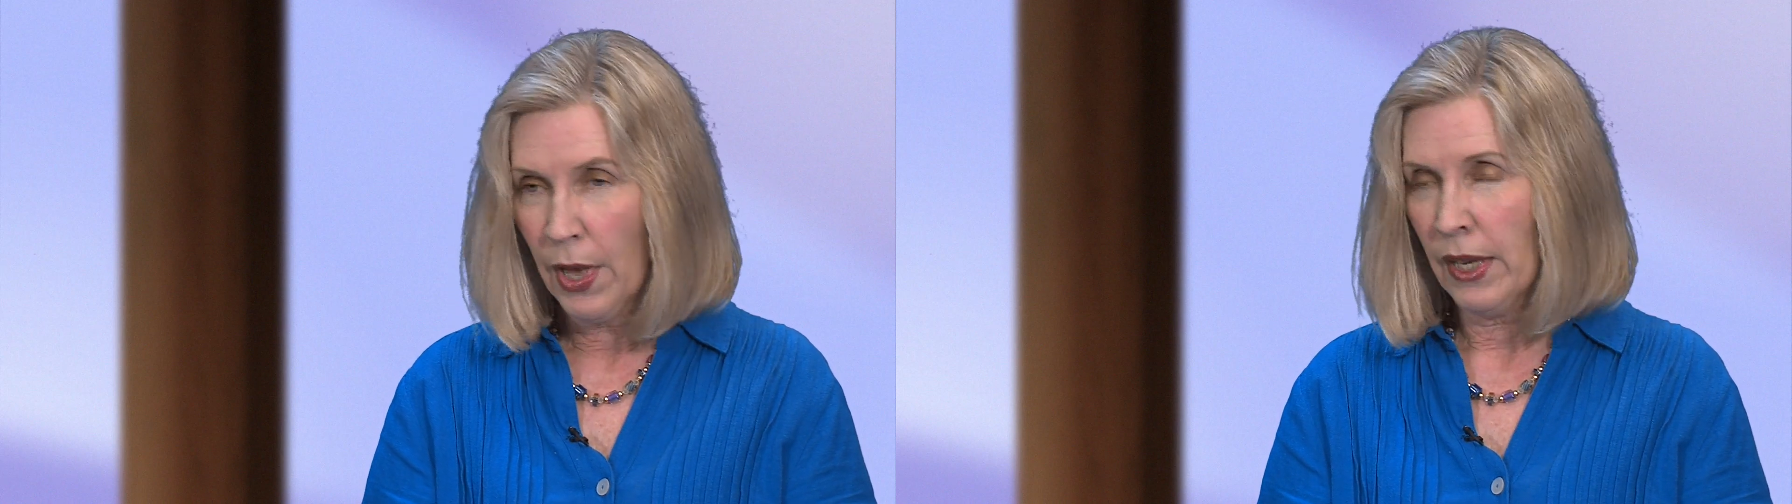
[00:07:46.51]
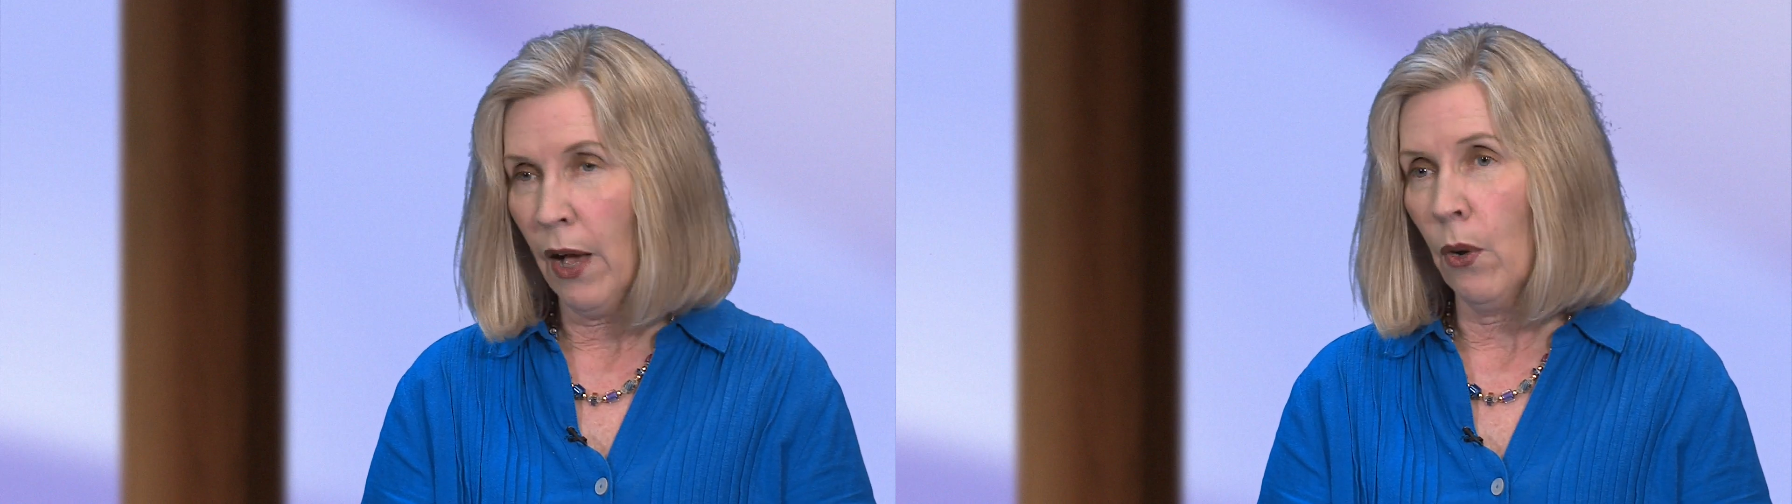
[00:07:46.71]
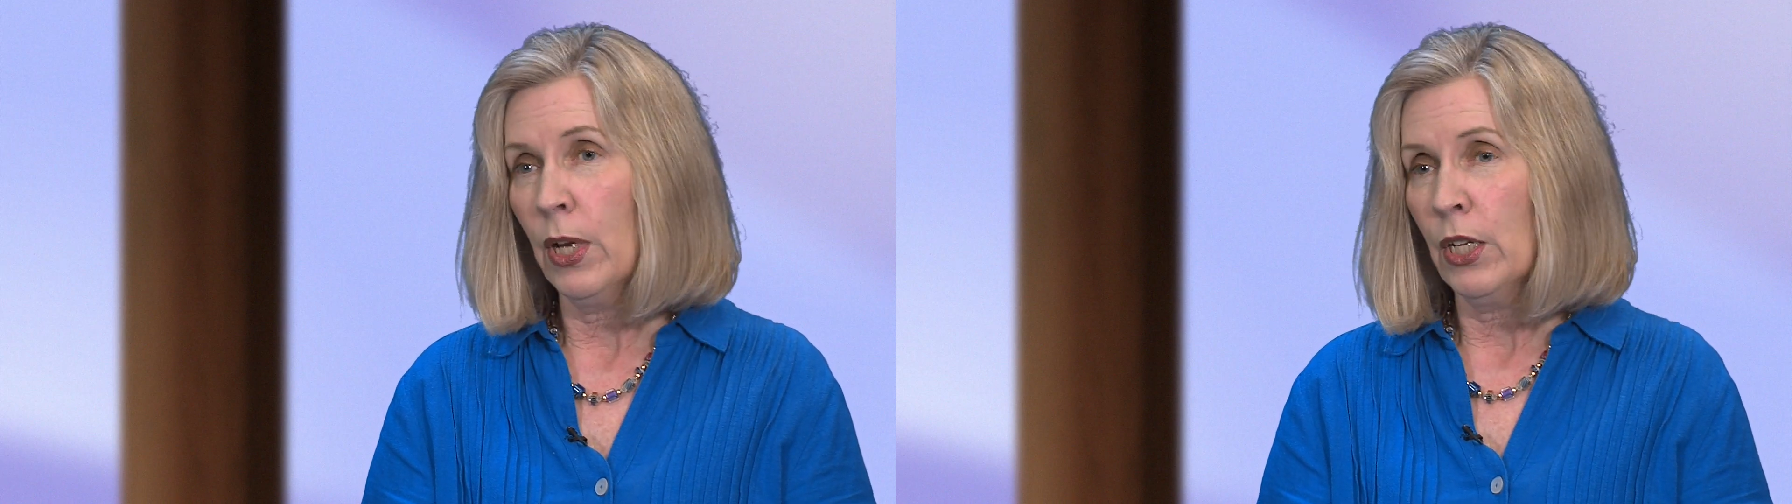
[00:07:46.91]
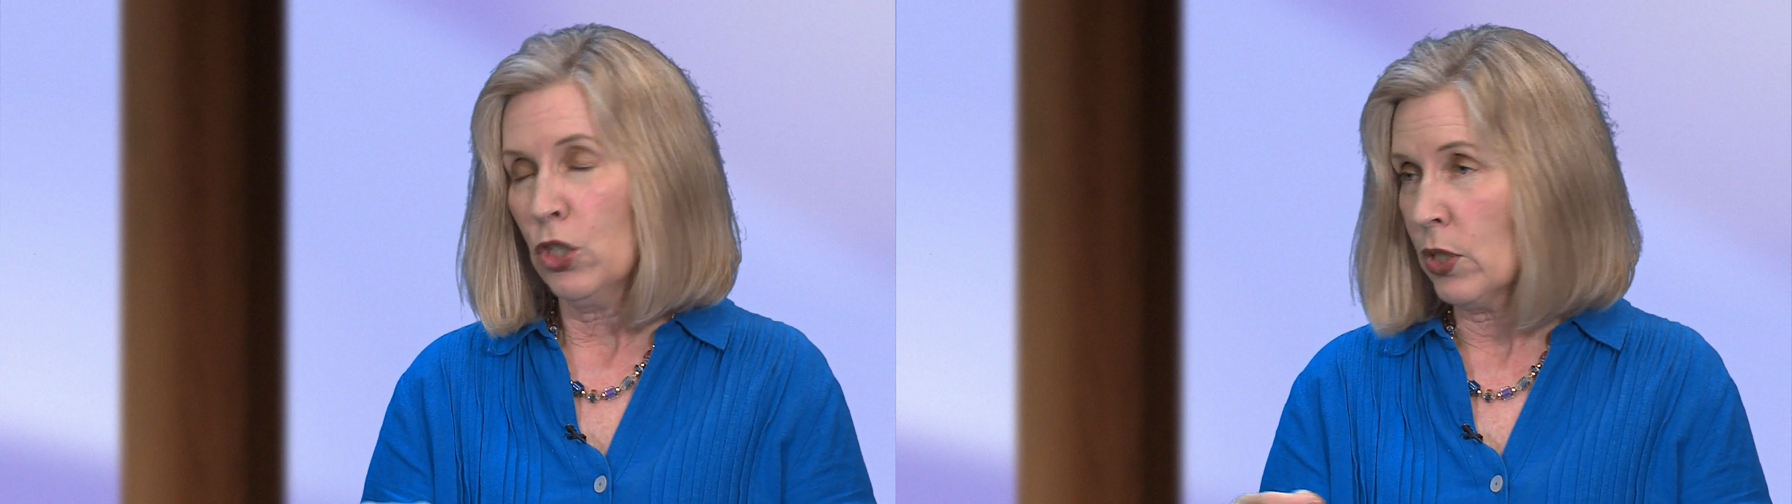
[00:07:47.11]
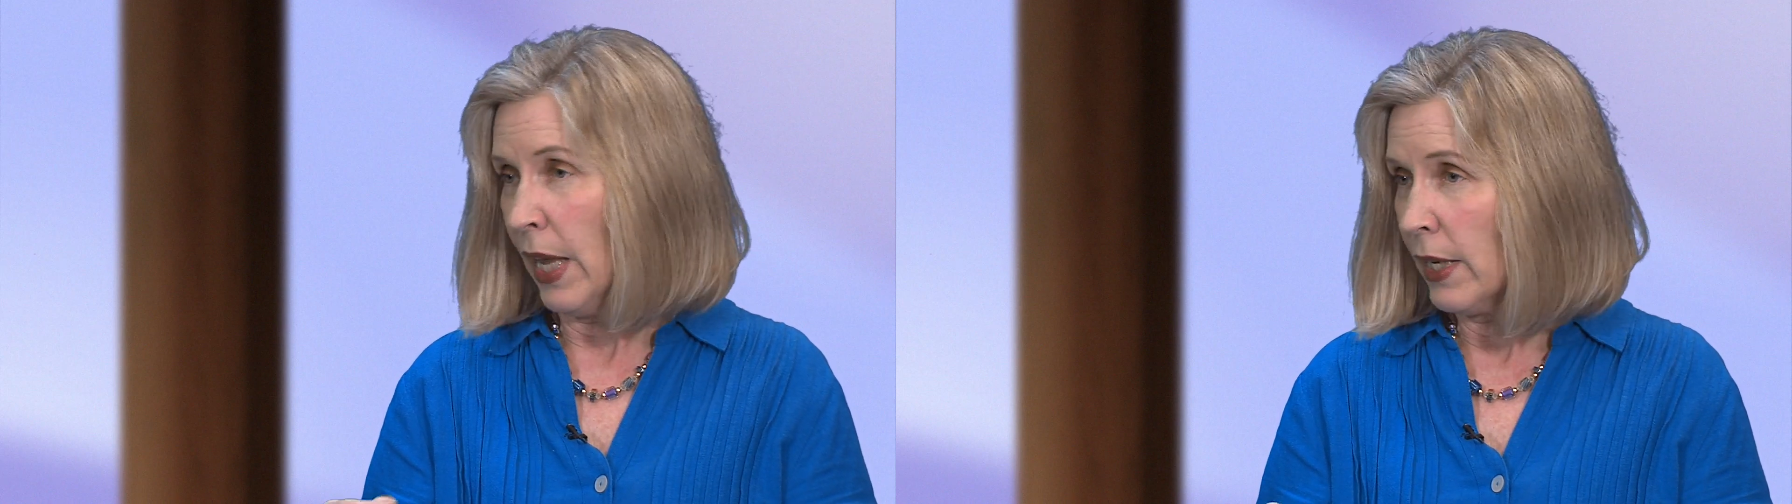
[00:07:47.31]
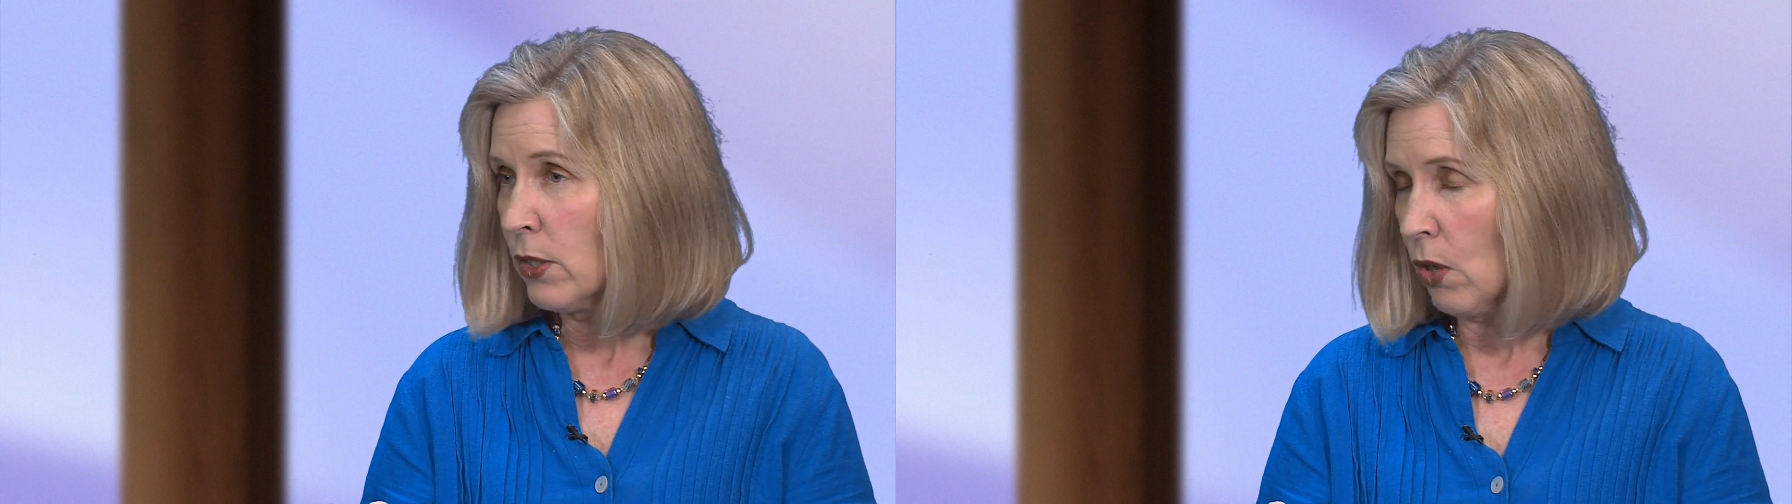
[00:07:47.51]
Now, genetics